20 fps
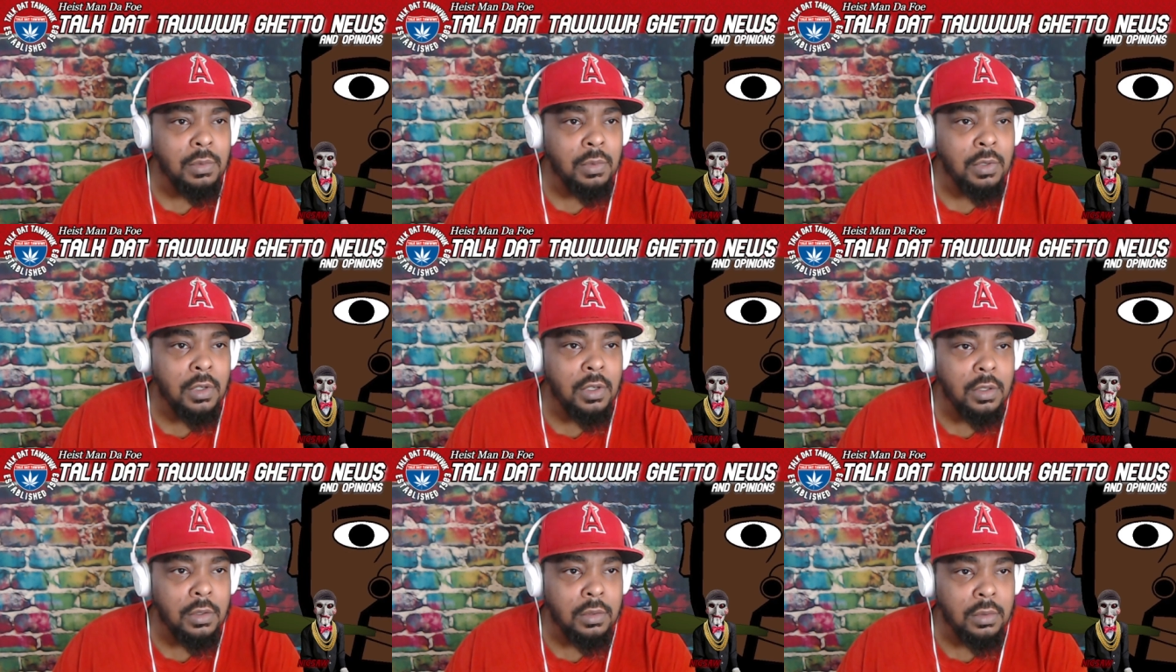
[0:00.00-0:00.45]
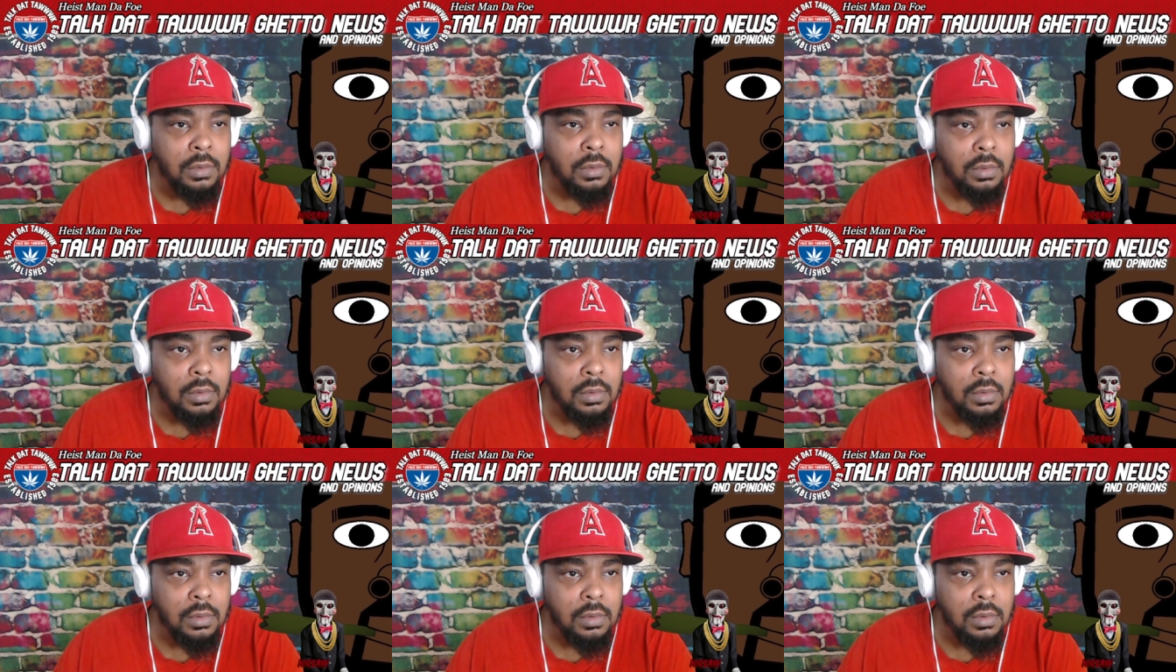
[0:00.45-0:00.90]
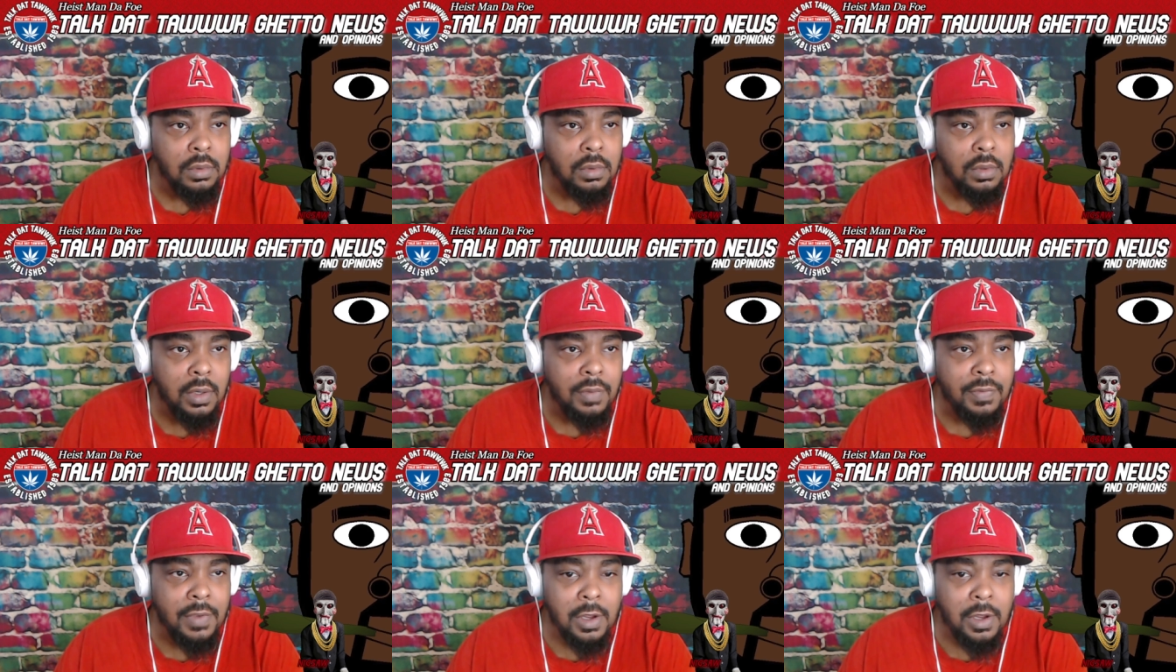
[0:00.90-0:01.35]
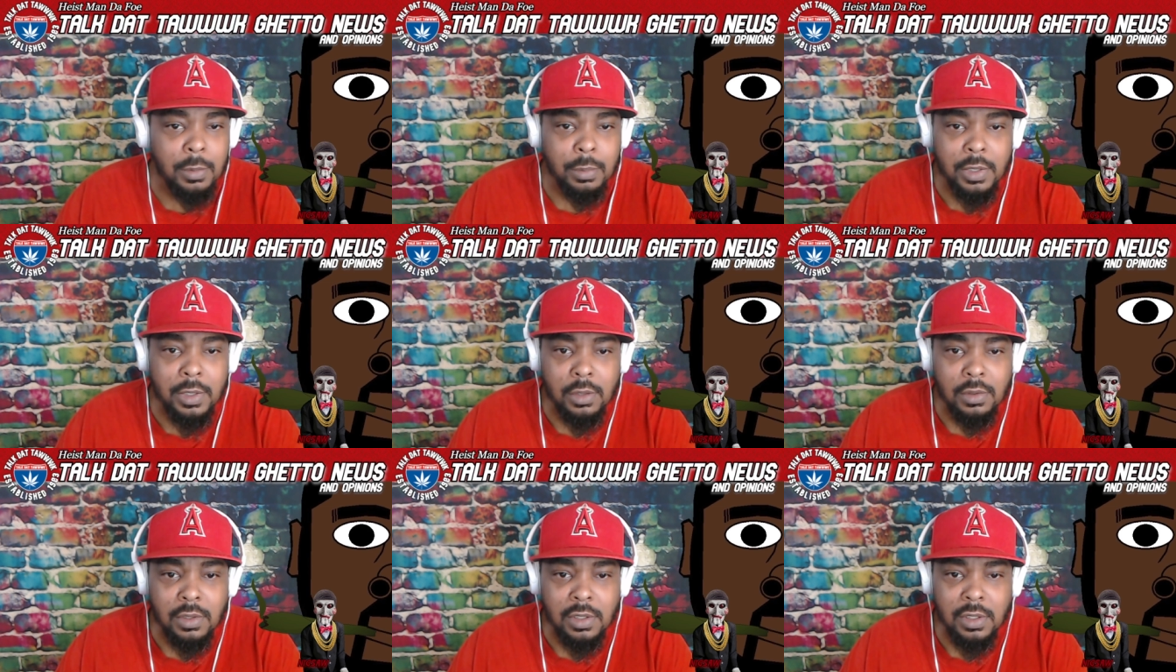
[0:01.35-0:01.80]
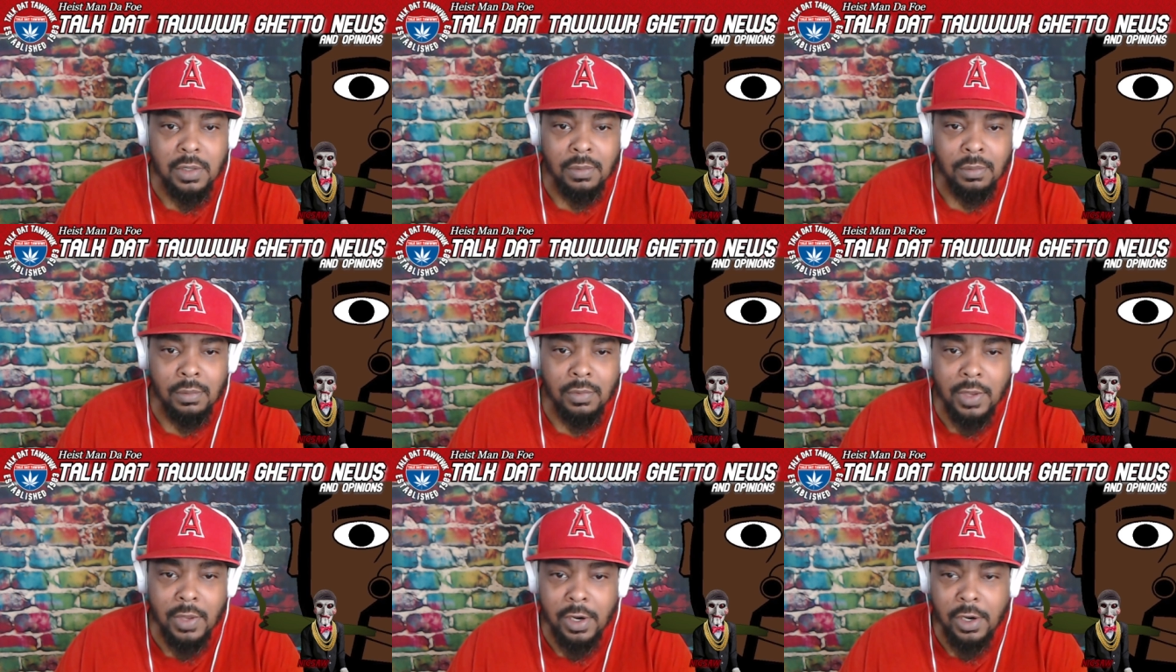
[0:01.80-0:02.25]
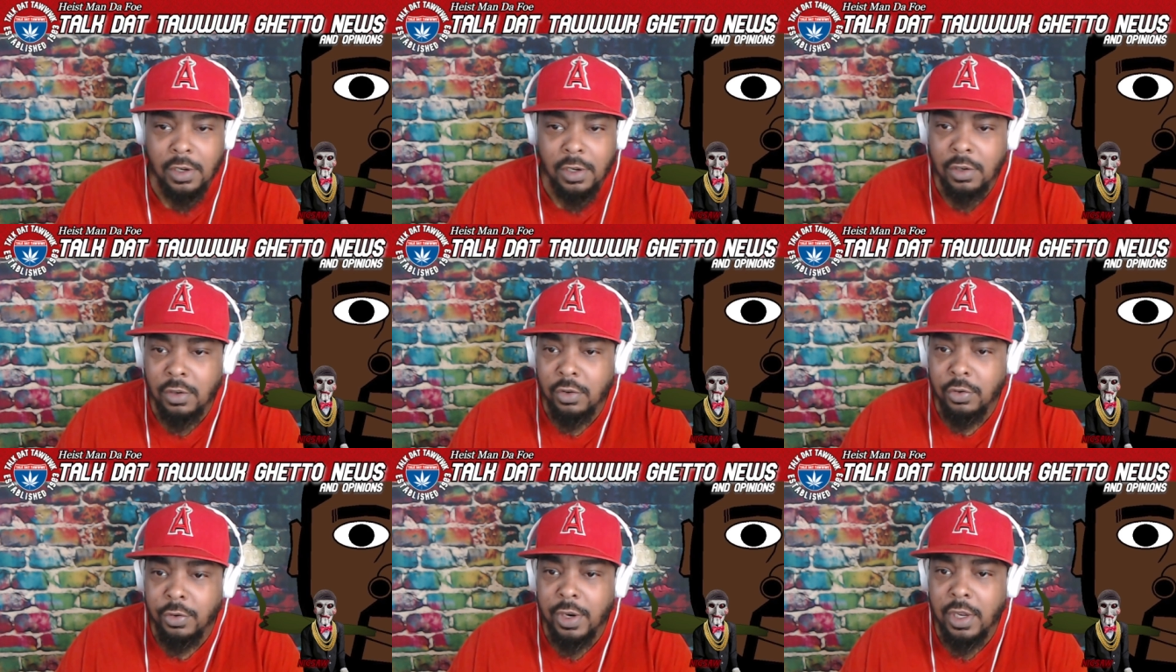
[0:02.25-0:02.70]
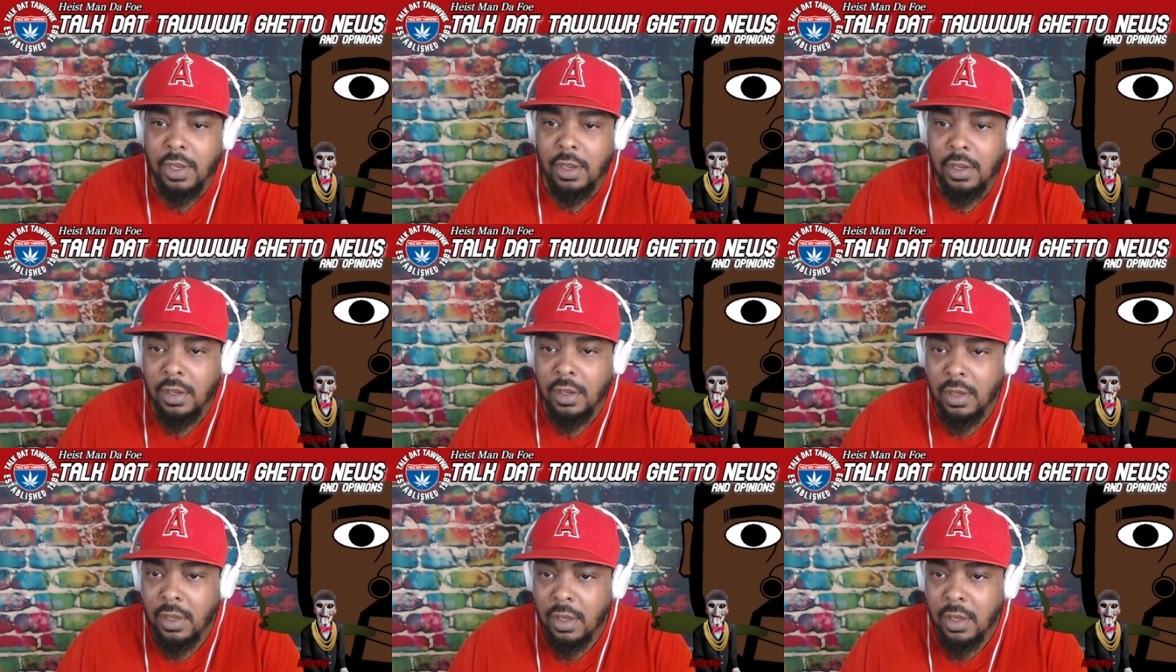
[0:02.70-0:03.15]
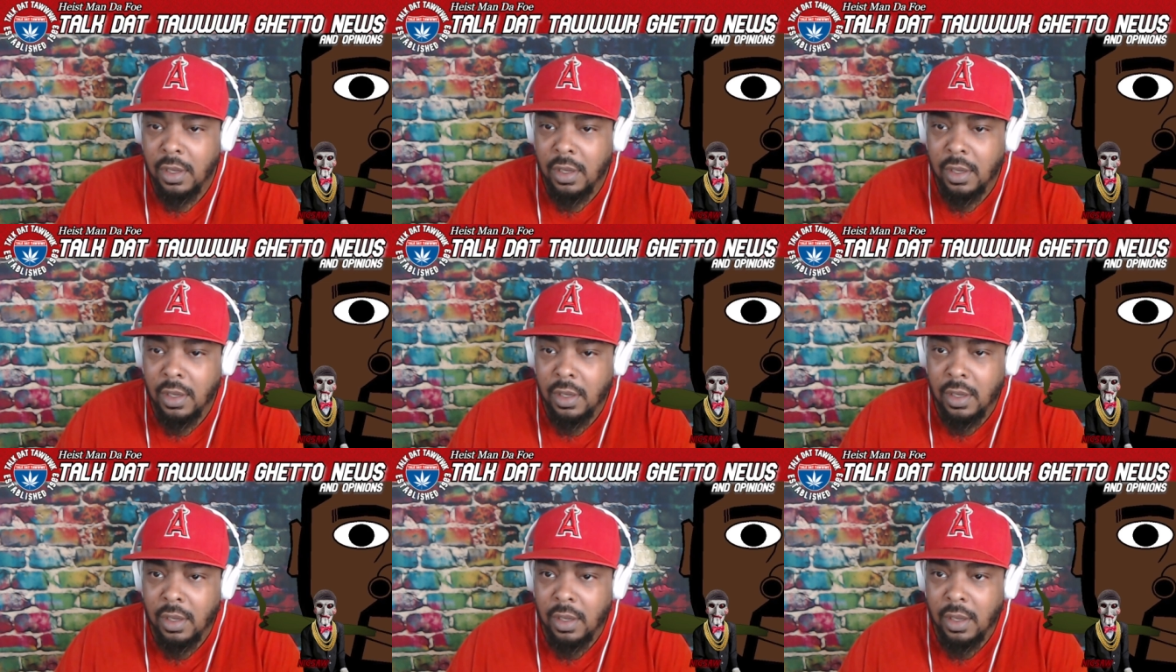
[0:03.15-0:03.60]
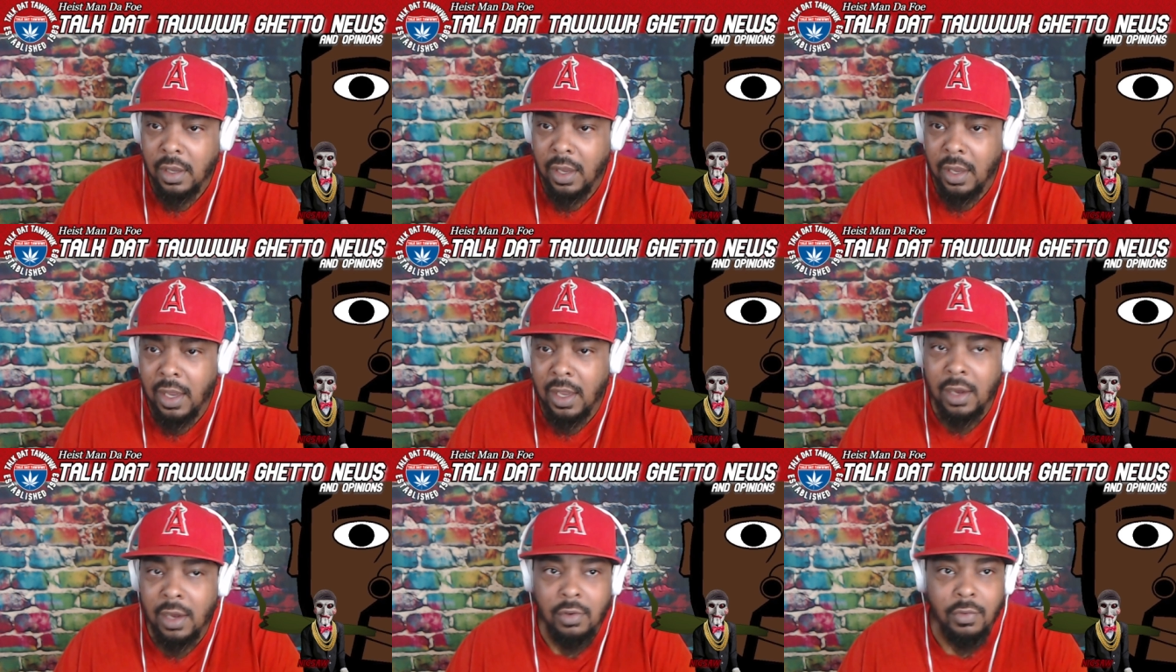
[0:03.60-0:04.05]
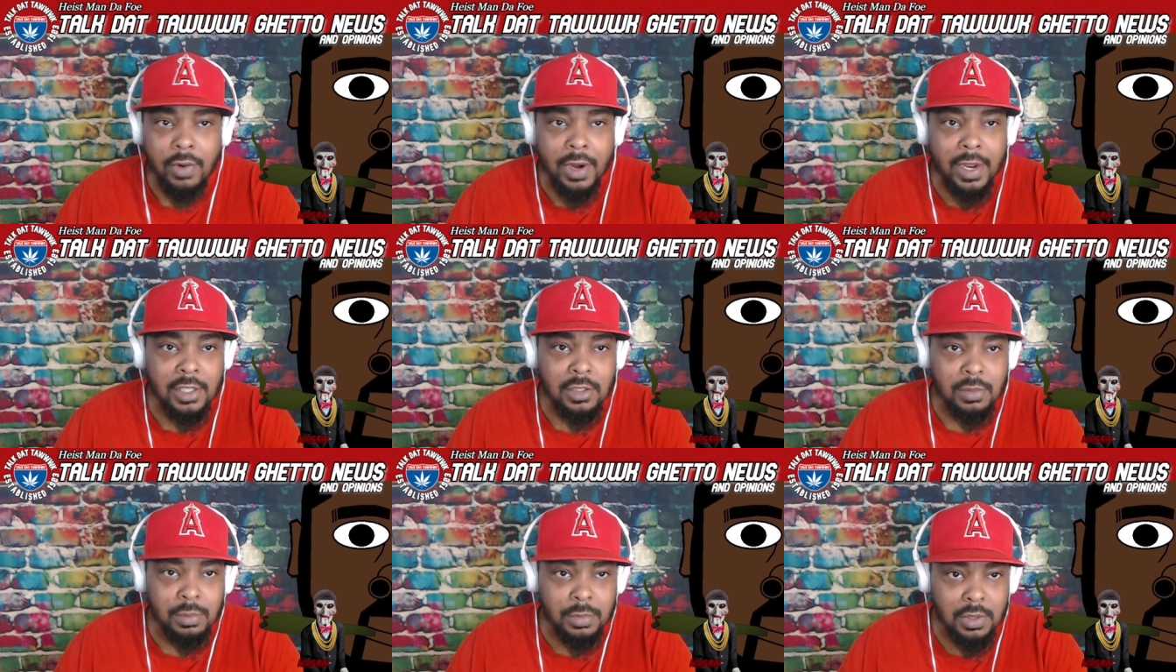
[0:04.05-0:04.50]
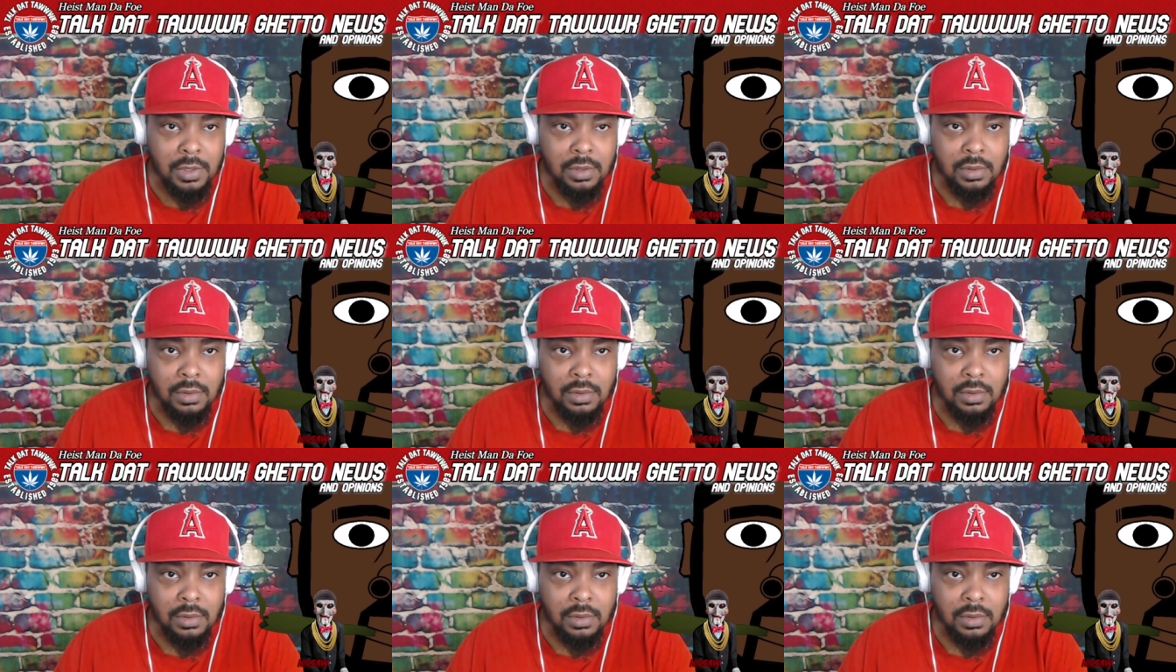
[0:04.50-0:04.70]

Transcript: Hold on, they found him guilty of third degree and harassment.